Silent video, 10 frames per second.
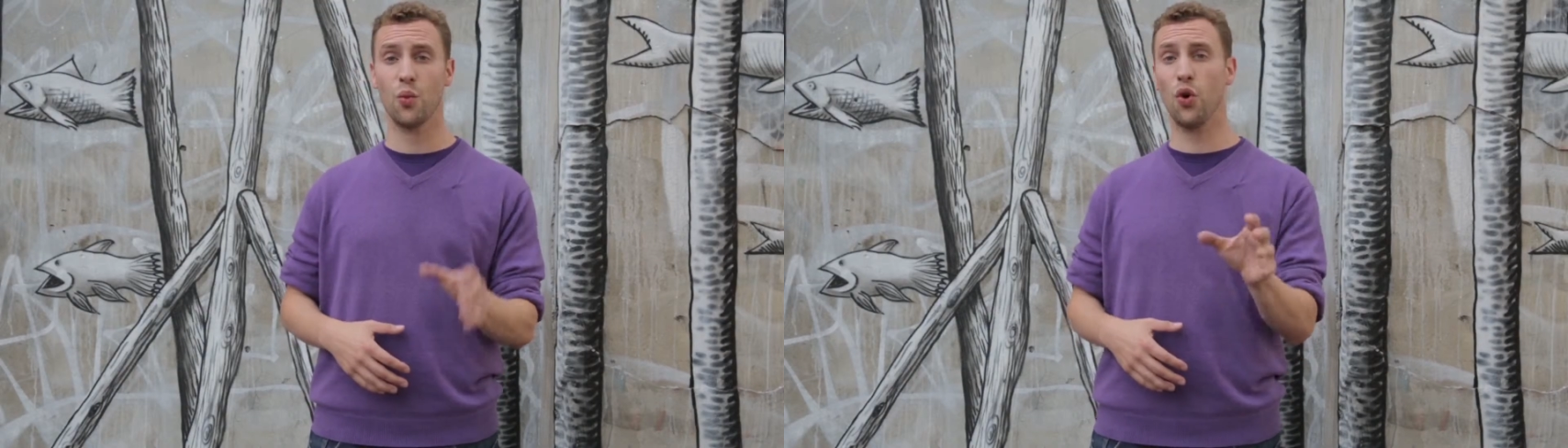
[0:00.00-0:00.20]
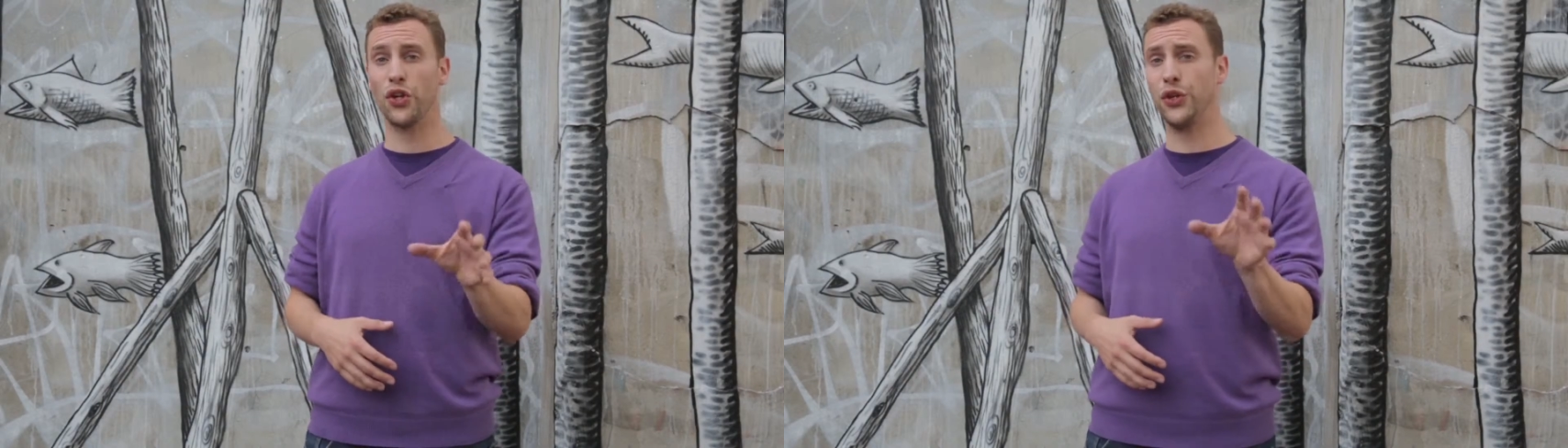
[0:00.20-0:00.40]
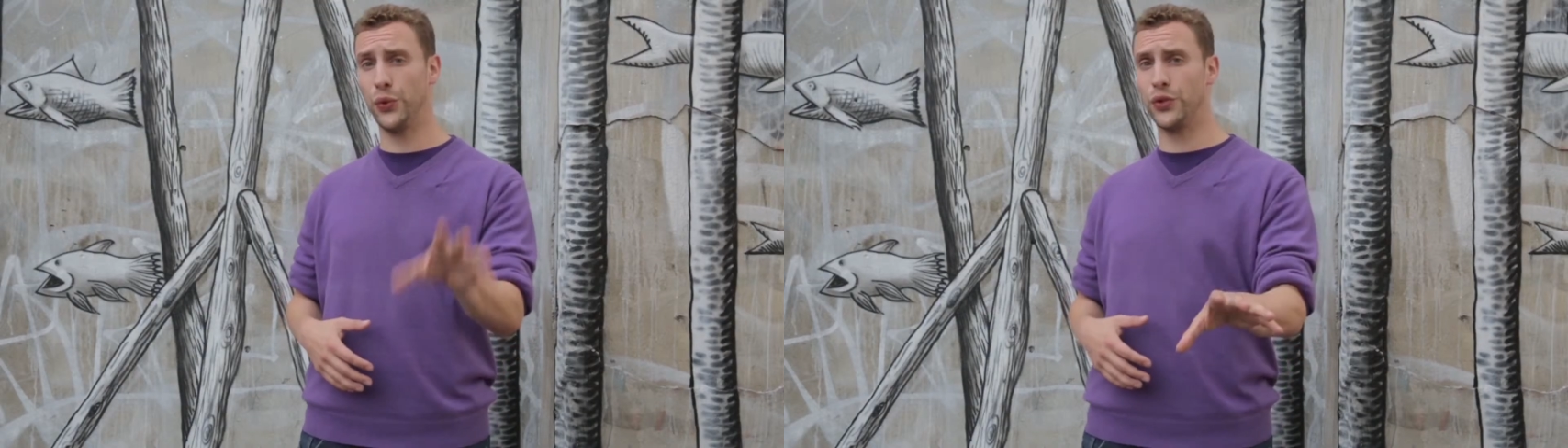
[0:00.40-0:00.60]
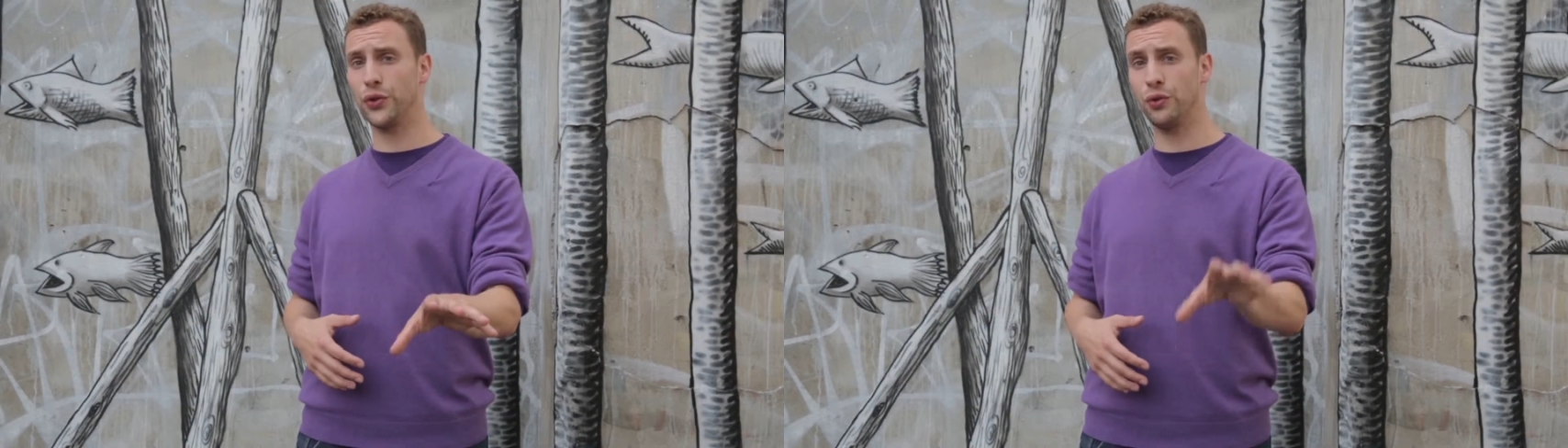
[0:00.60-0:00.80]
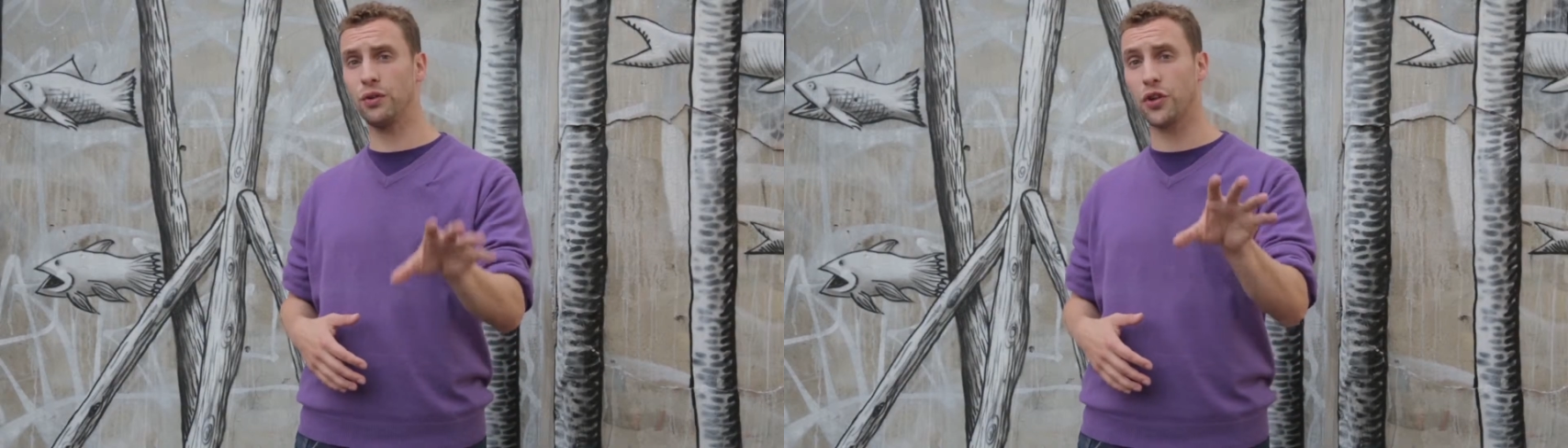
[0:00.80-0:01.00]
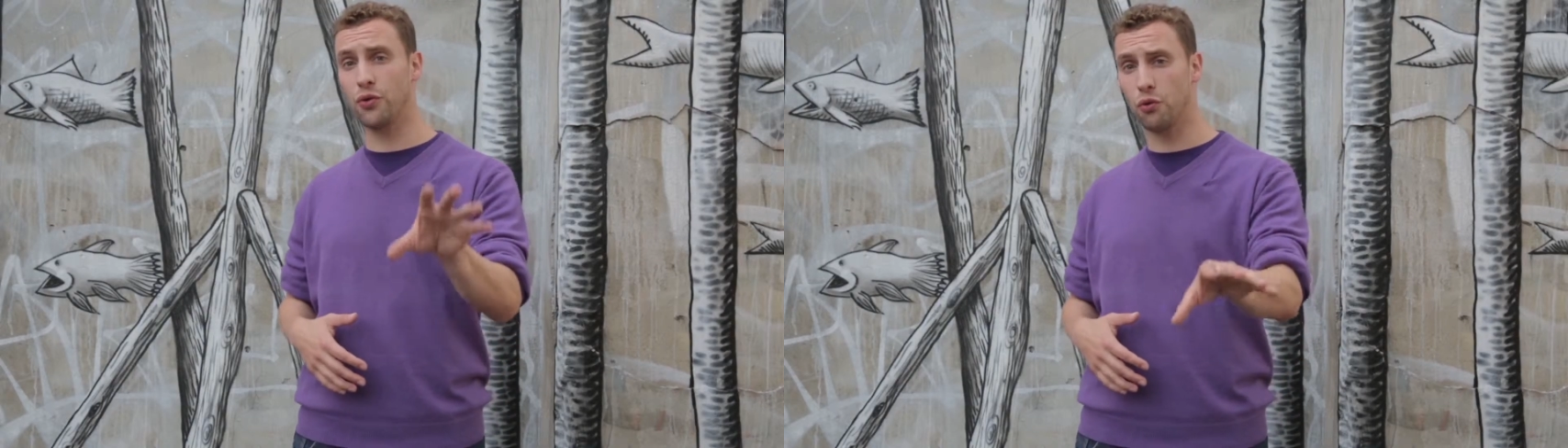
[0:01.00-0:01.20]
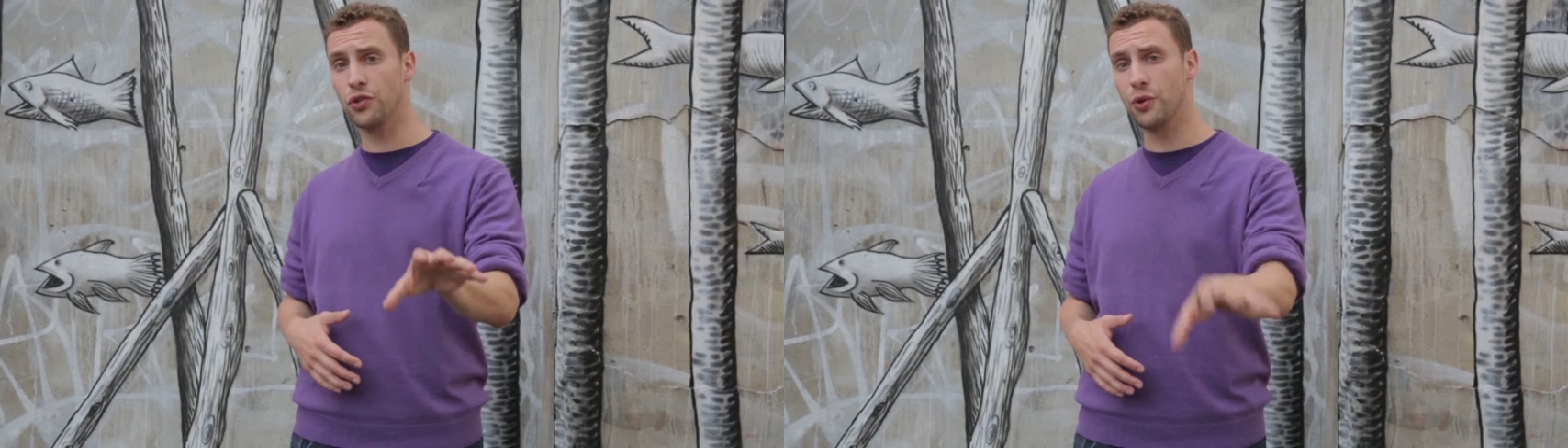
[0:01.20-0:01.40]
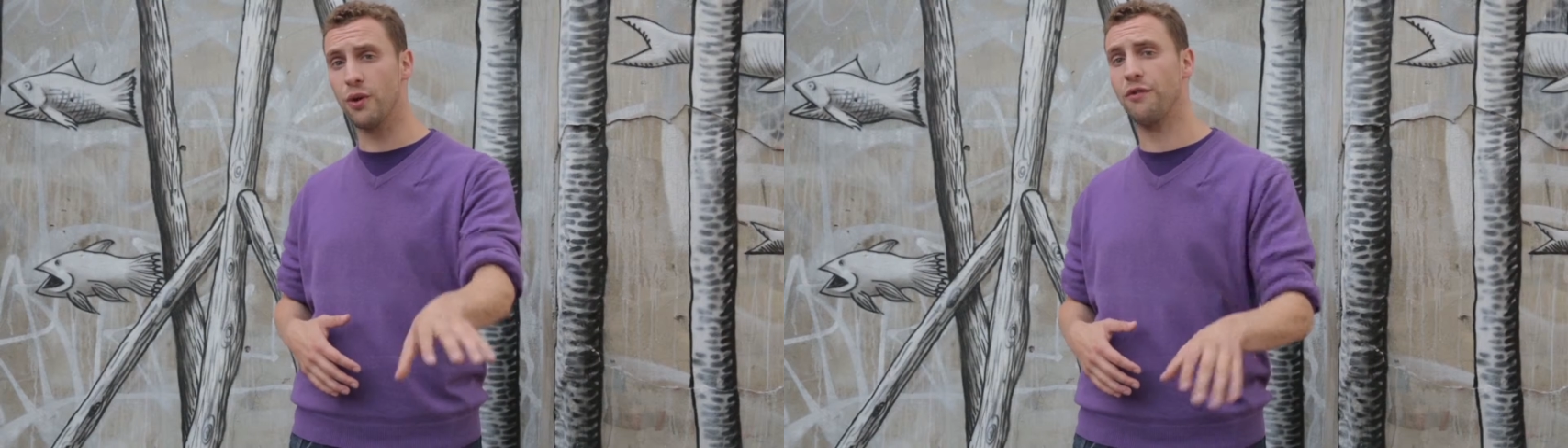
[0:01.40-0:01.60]
What you do can
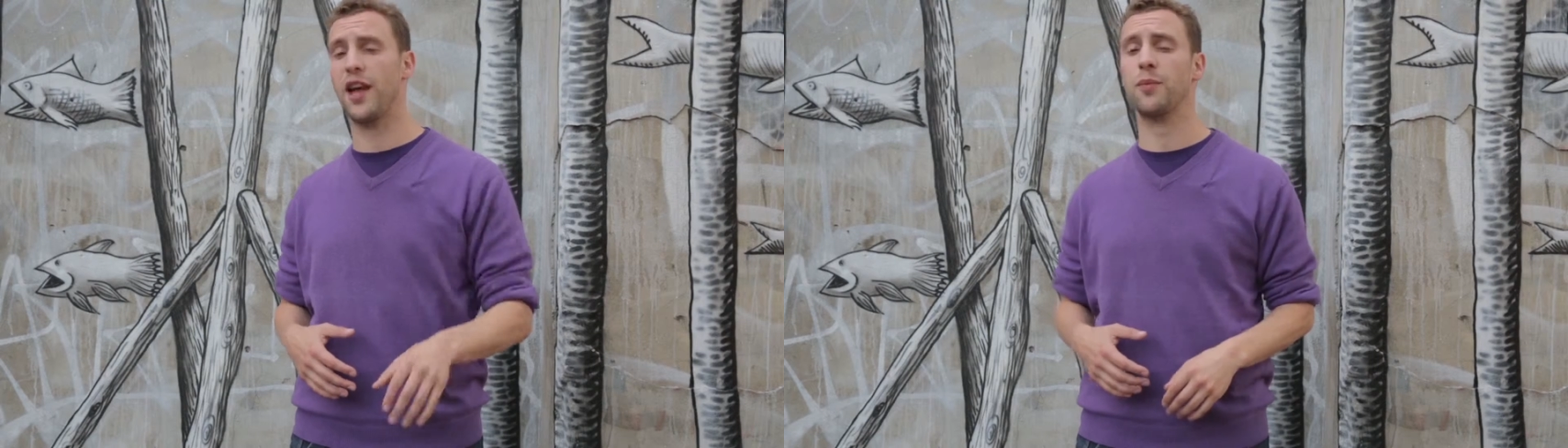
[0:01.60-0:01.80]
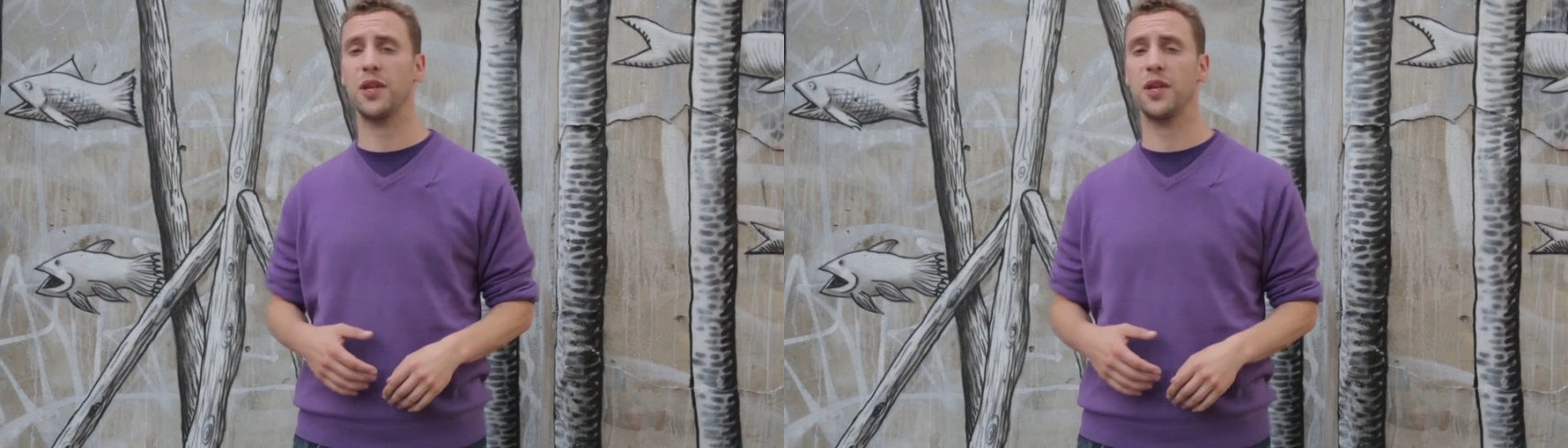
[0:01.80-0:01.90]
also affect